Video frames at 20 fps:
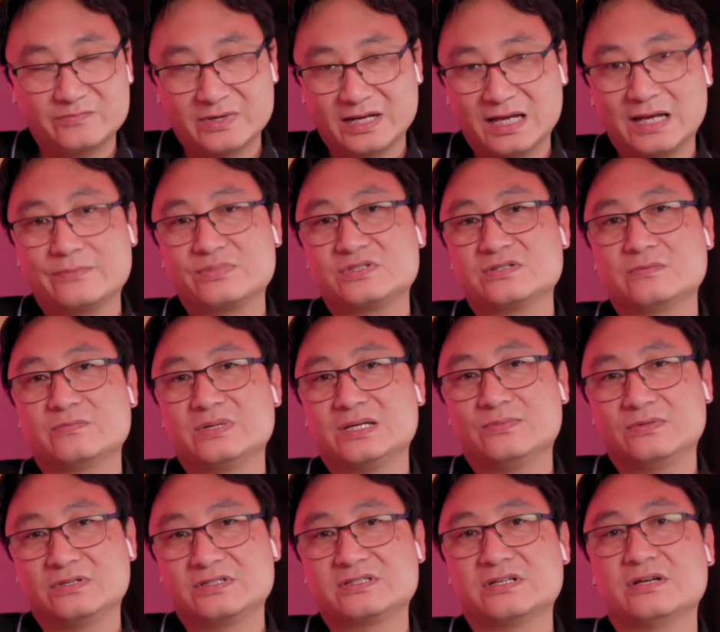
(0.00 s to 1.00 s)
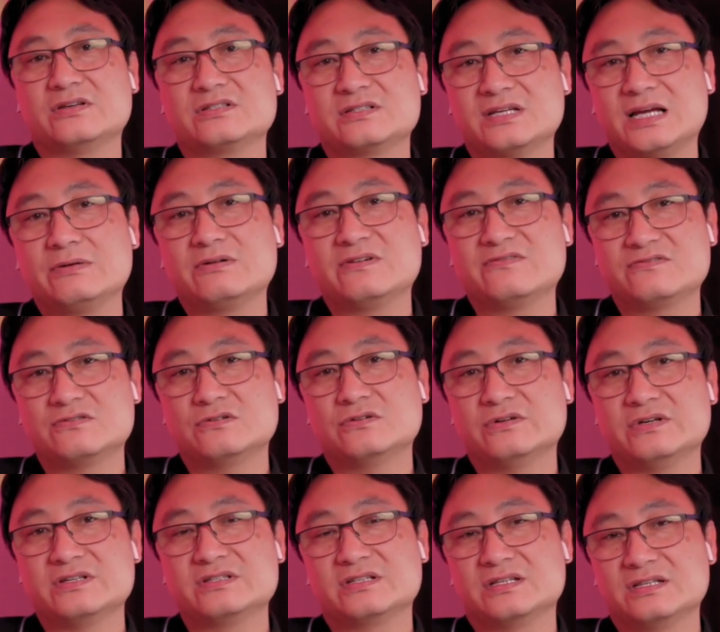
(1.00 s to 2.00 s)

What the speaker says: perhaps, that people associate with RAW is